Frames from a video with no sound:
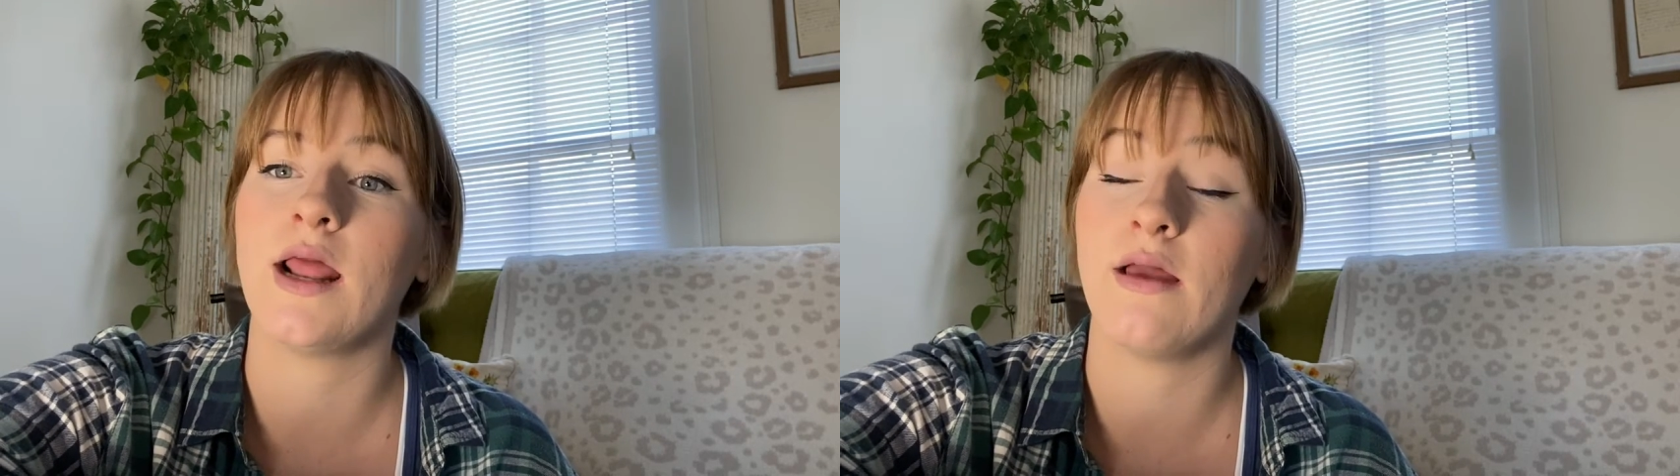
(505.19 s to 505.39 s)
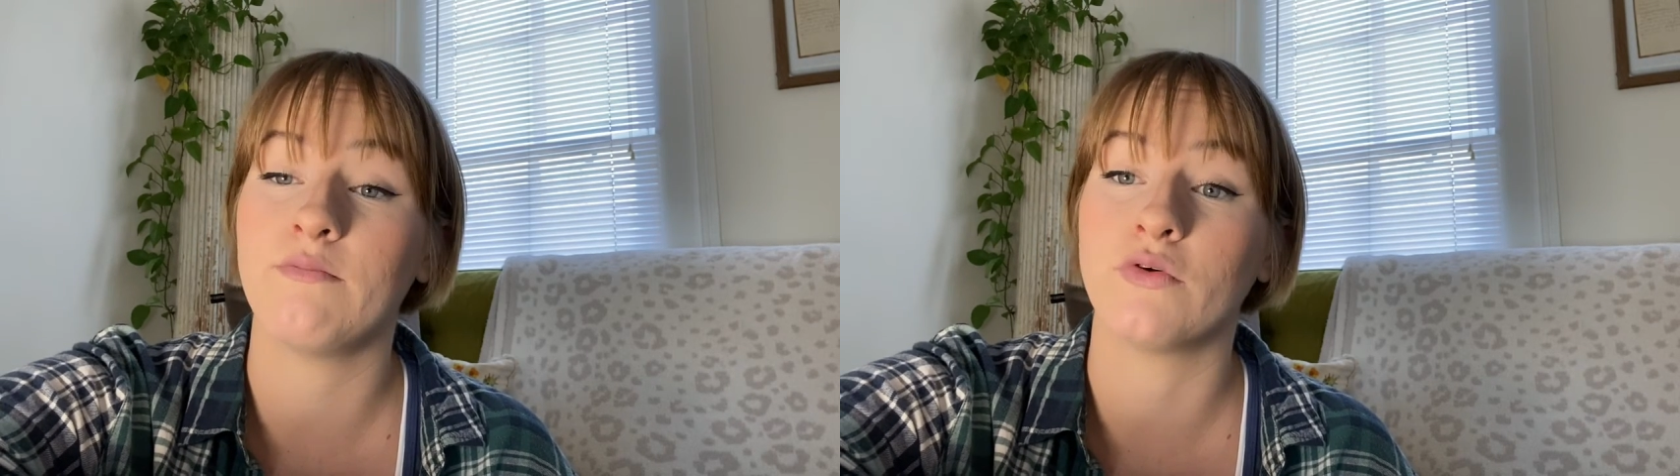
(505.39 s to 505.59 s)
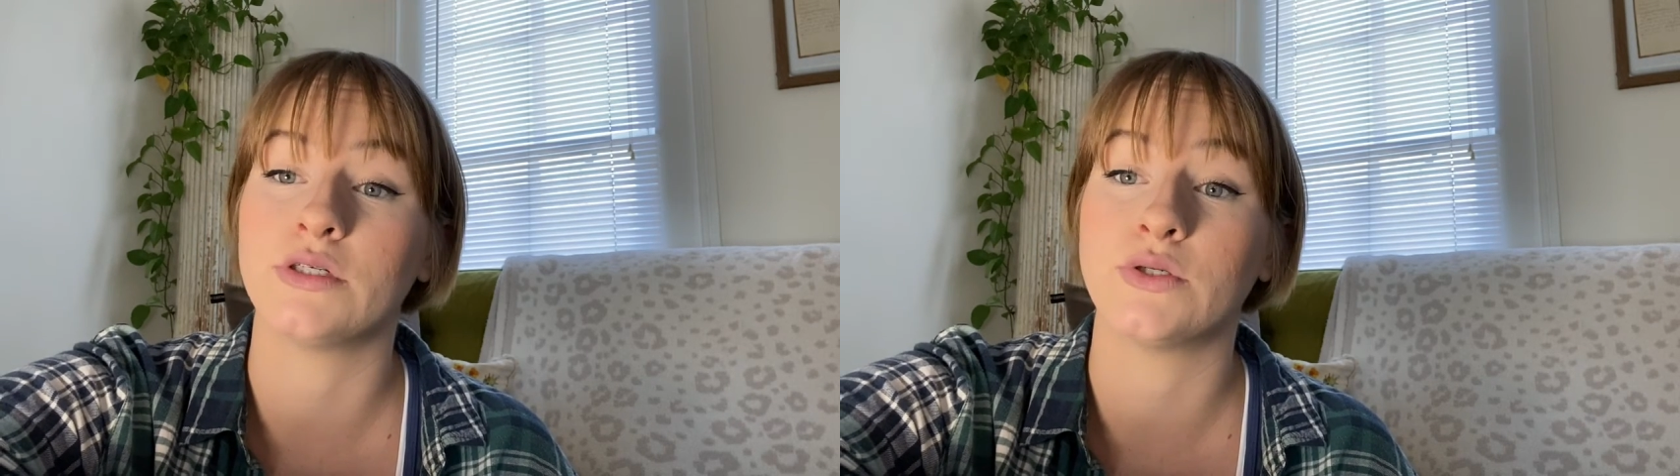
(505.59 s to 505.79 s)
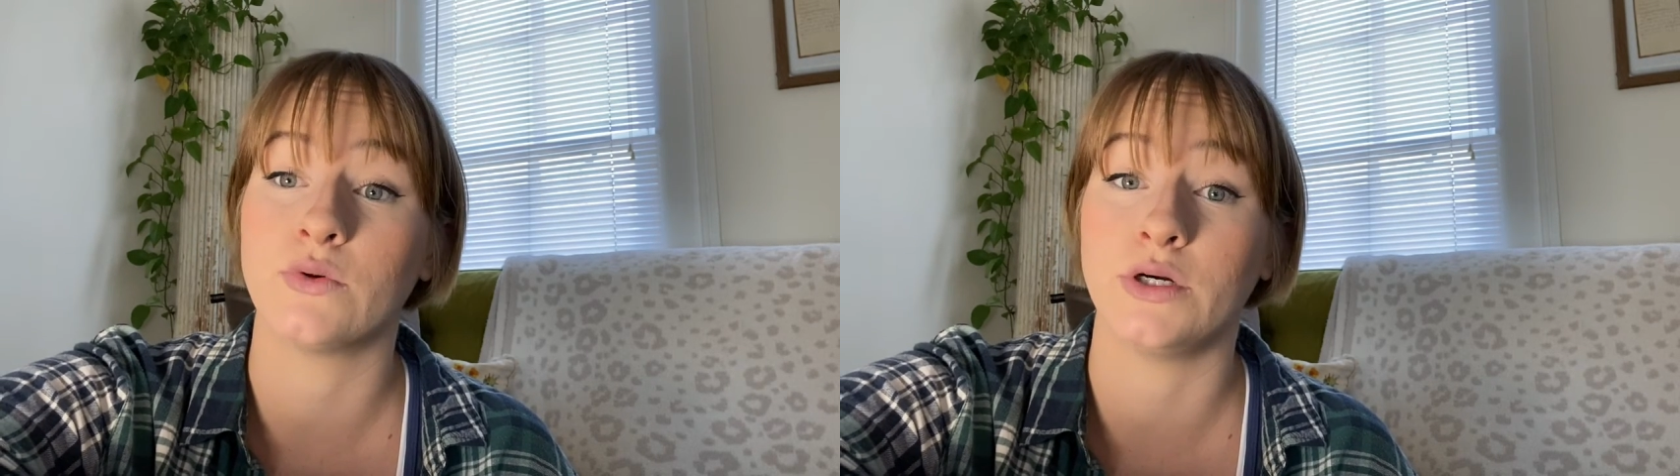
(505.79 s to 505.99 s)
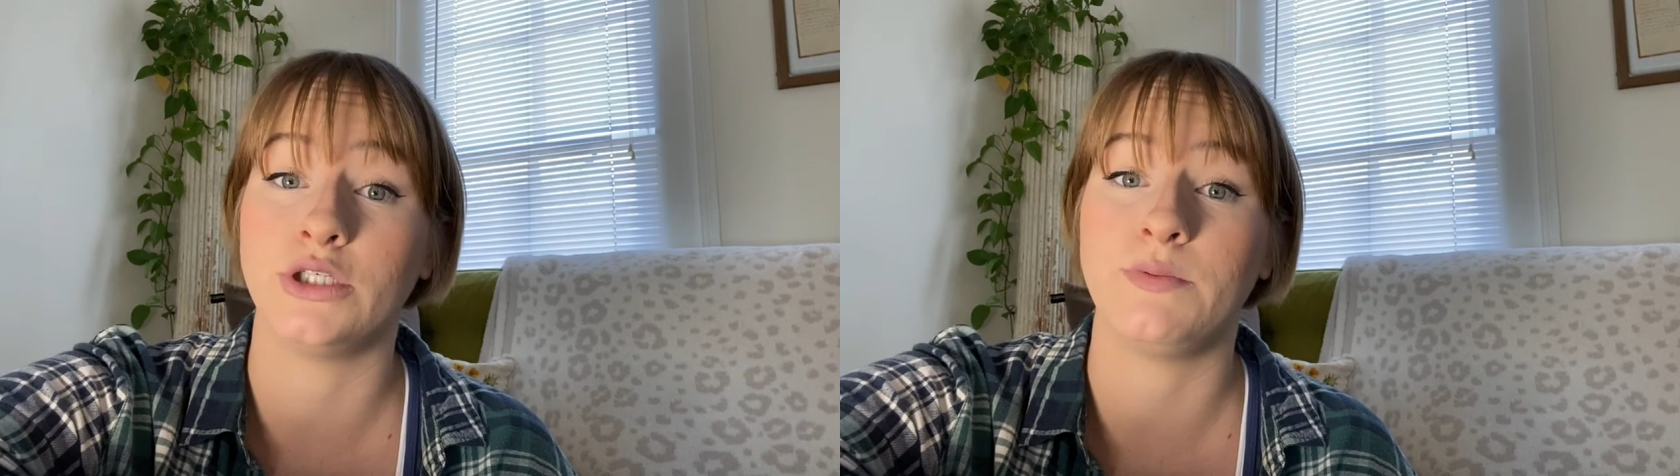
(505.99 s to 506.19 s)
have more
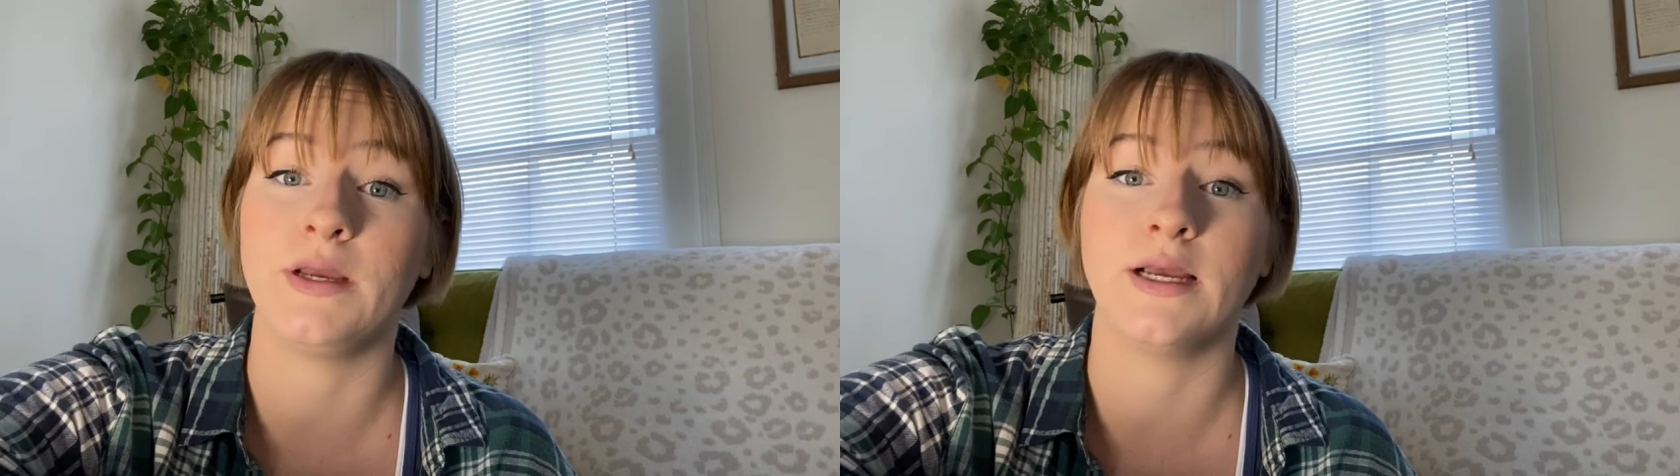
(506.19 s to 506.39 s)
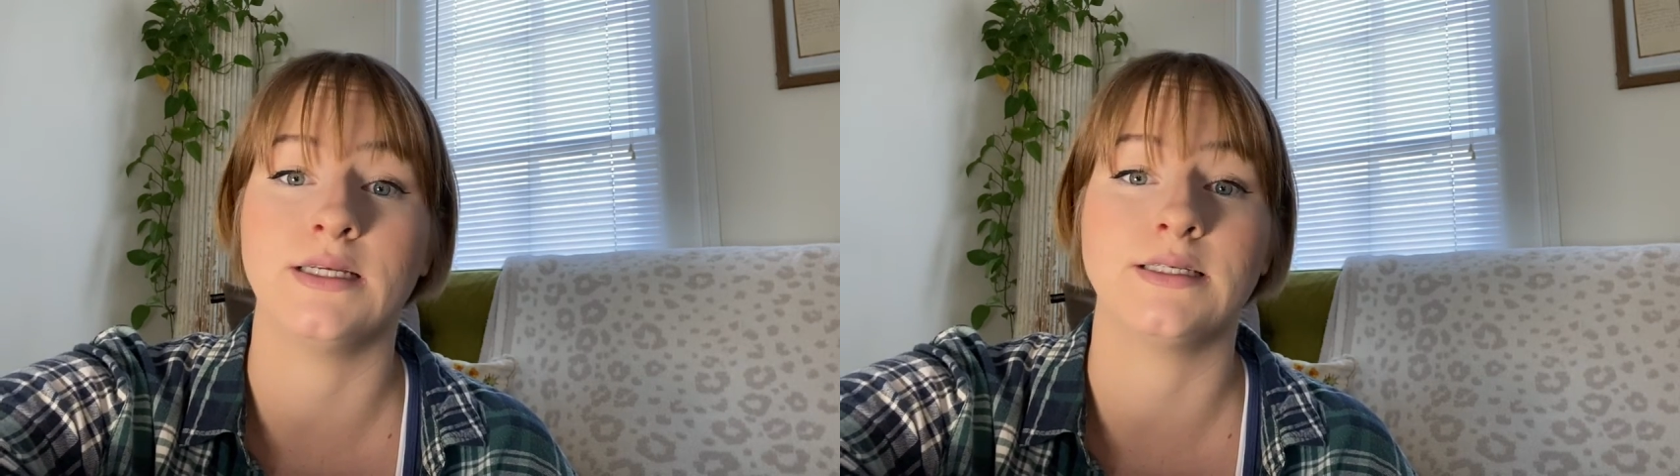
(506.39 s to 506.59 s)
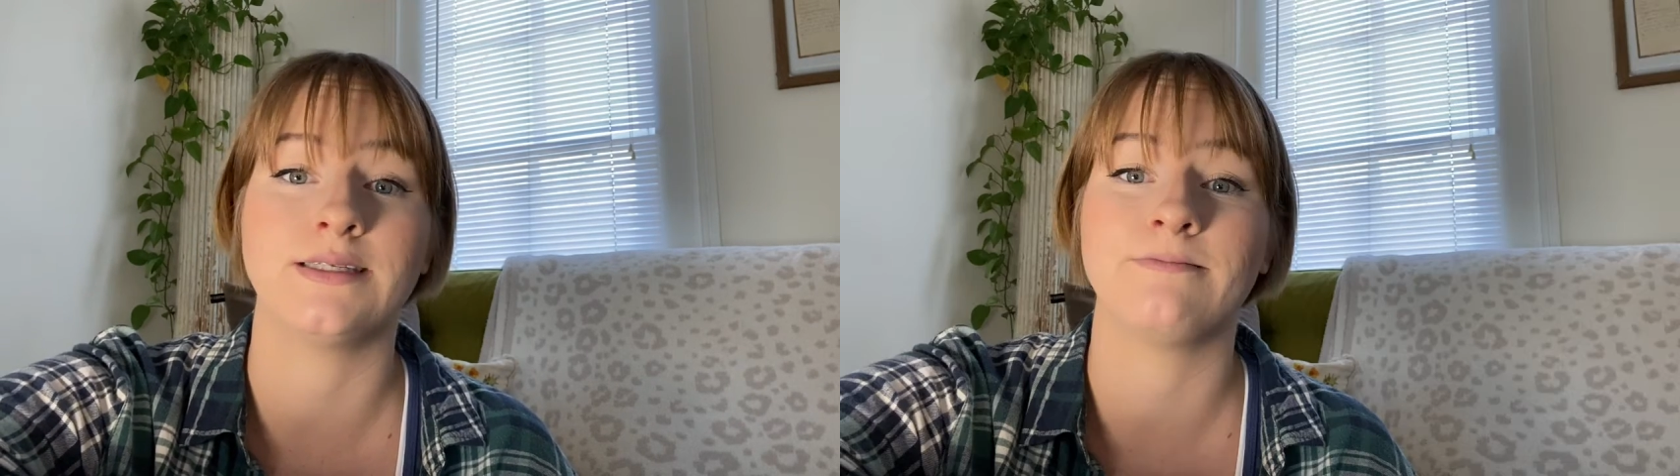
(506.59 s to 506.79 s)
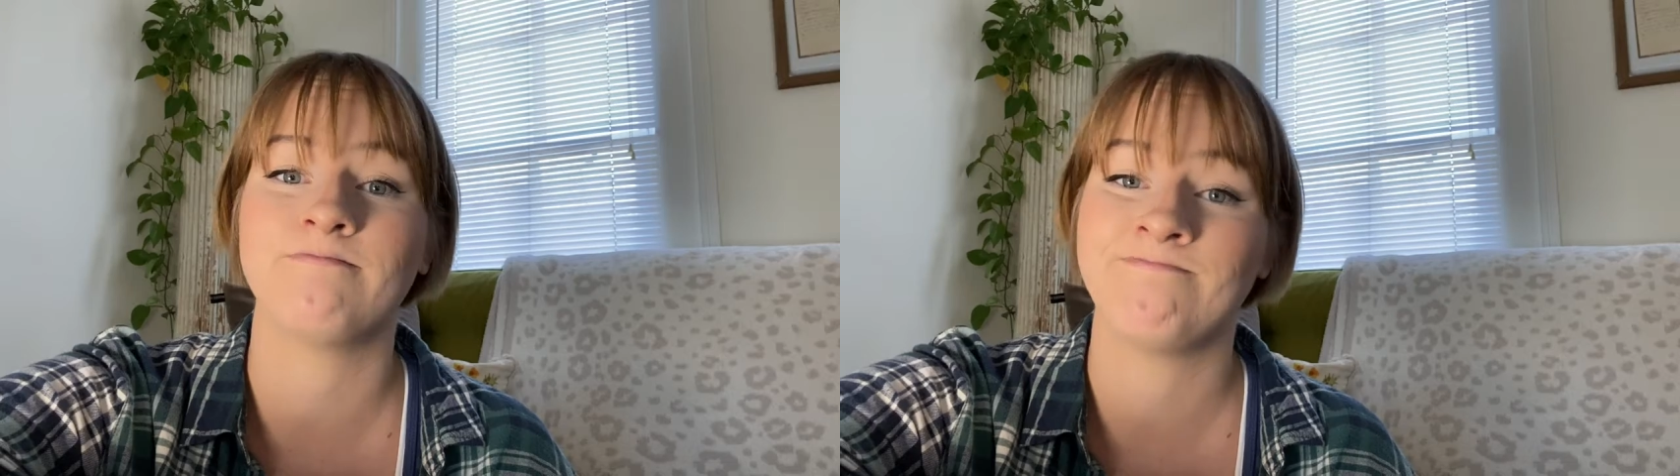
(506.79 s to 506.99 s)
storage, because